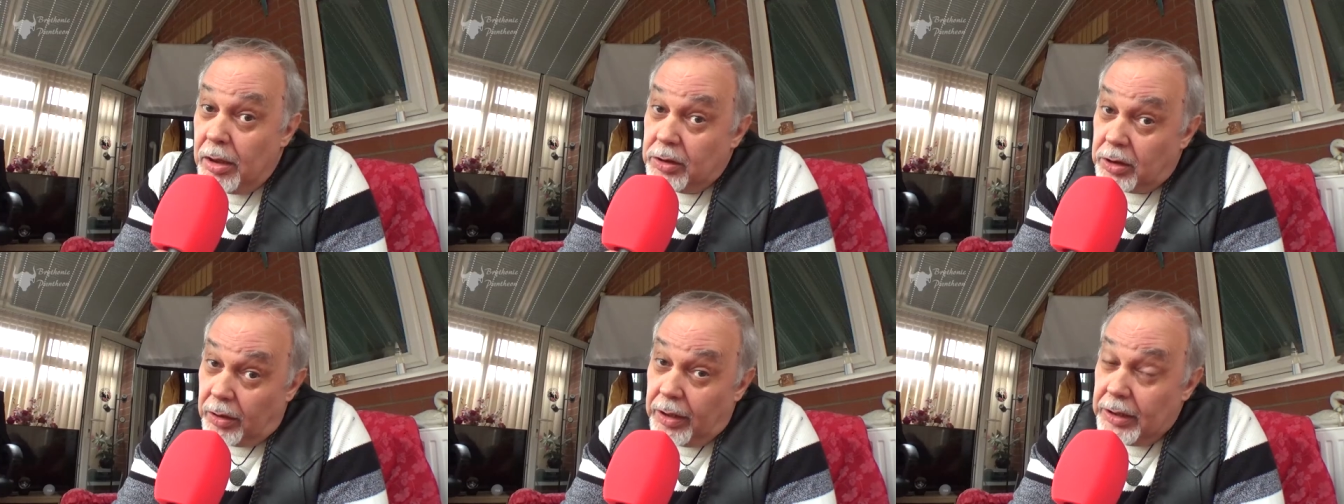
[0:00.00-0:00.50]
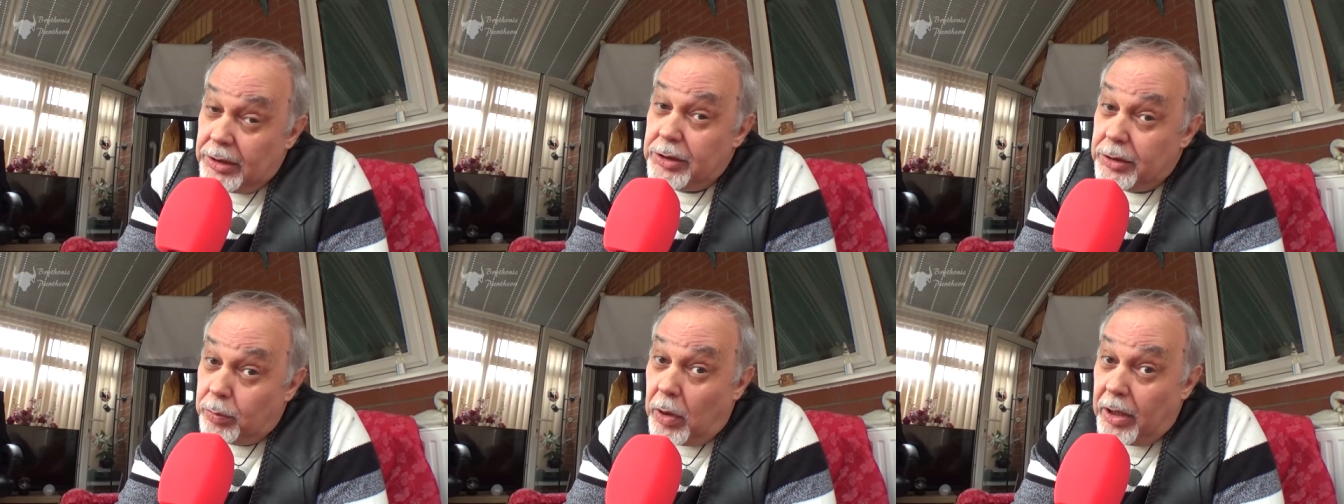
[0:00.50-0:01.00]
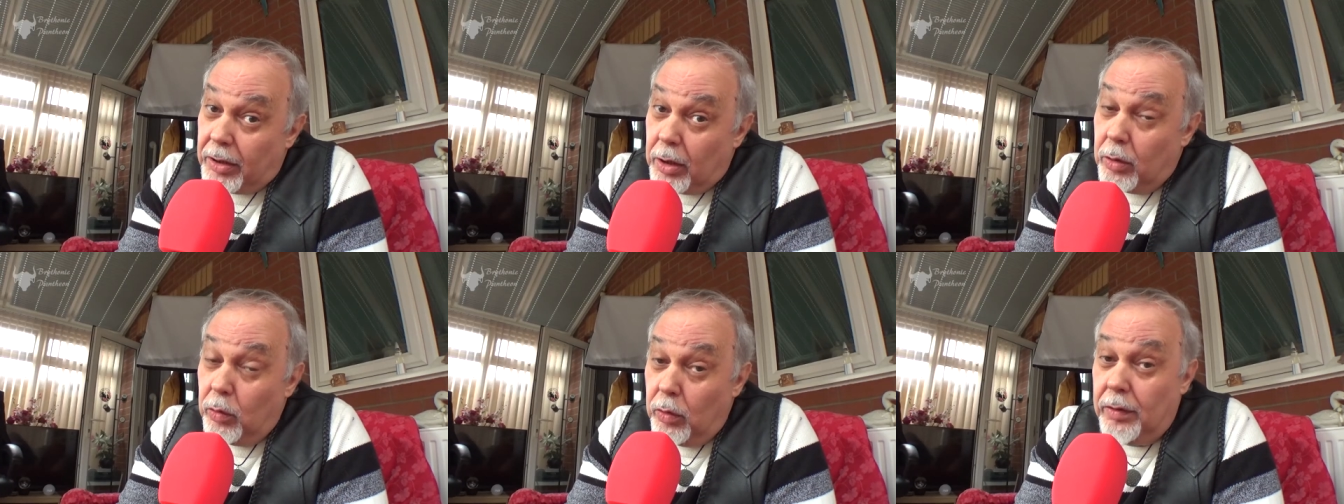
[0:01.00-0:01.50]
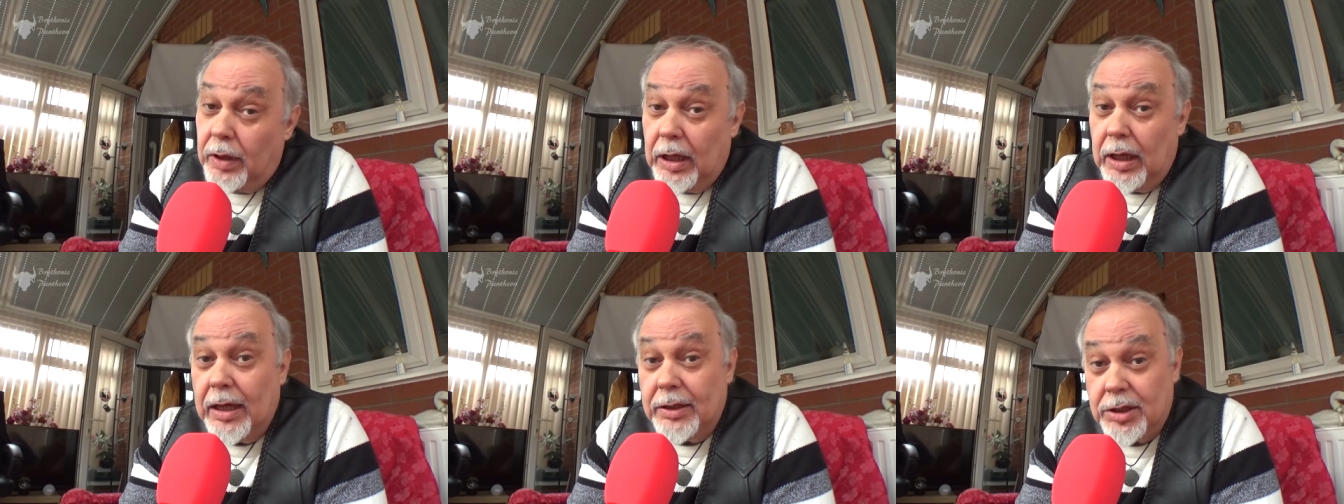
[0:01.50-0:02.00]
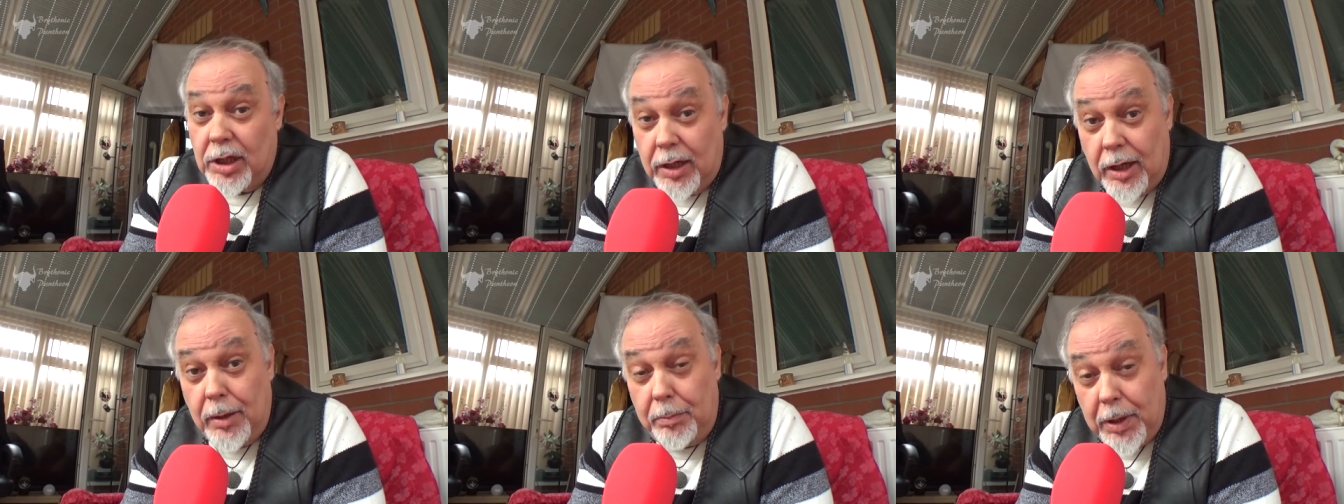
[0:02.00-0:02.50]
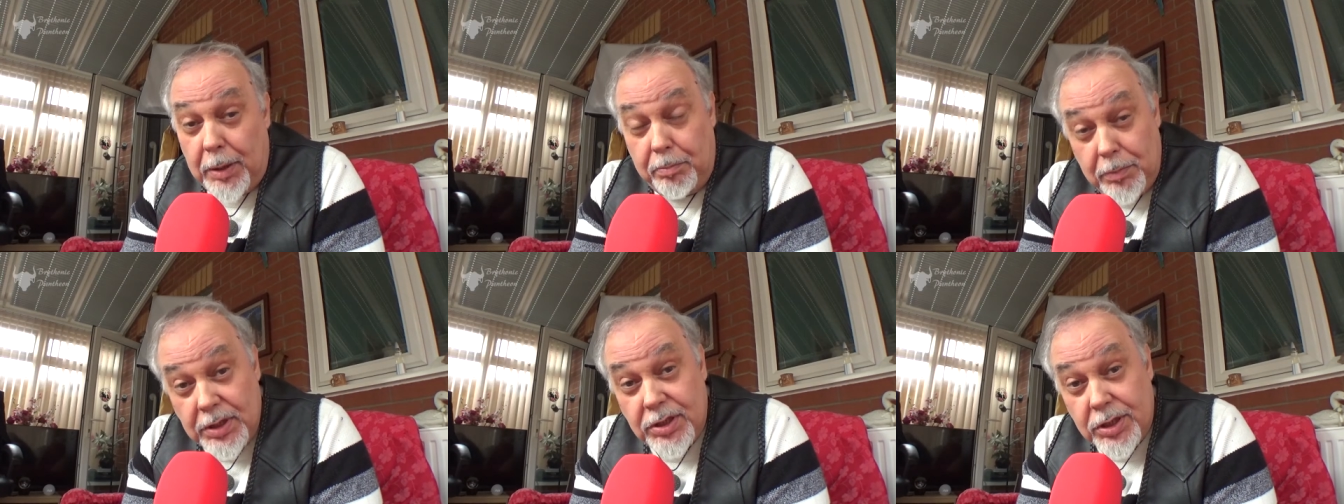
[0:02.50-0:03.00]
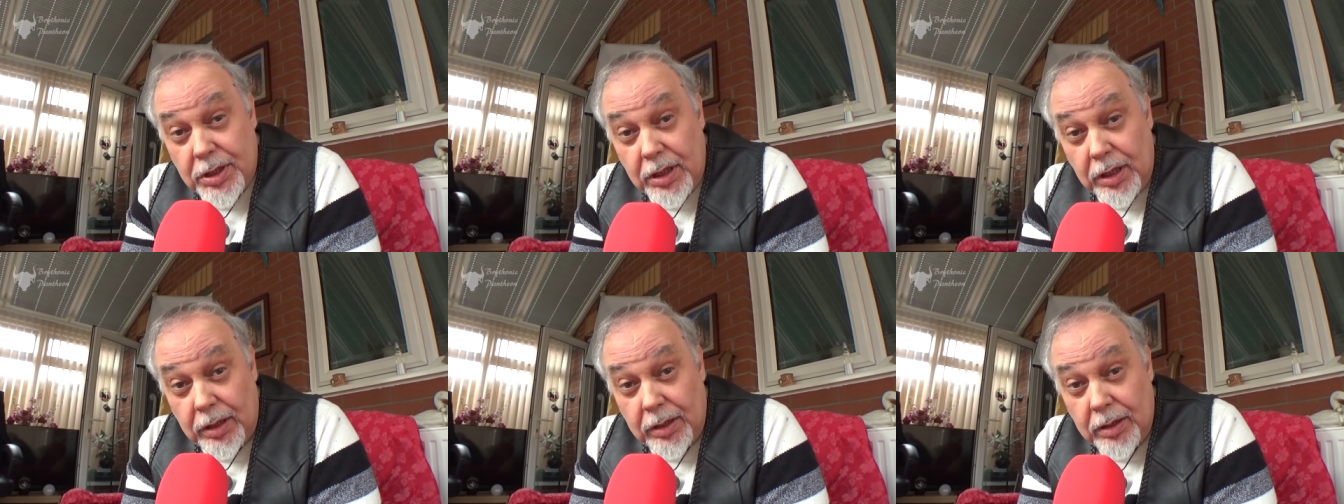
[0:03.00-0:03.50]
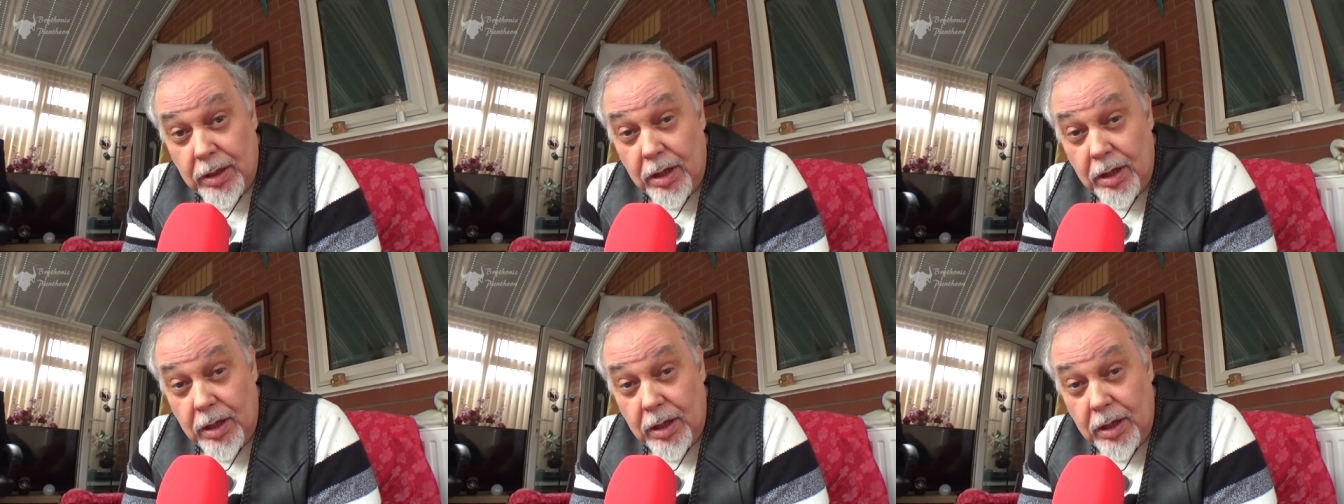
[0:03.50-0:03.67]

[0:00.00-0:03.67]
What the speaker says: So this is where the whole thing gets a little bit misty,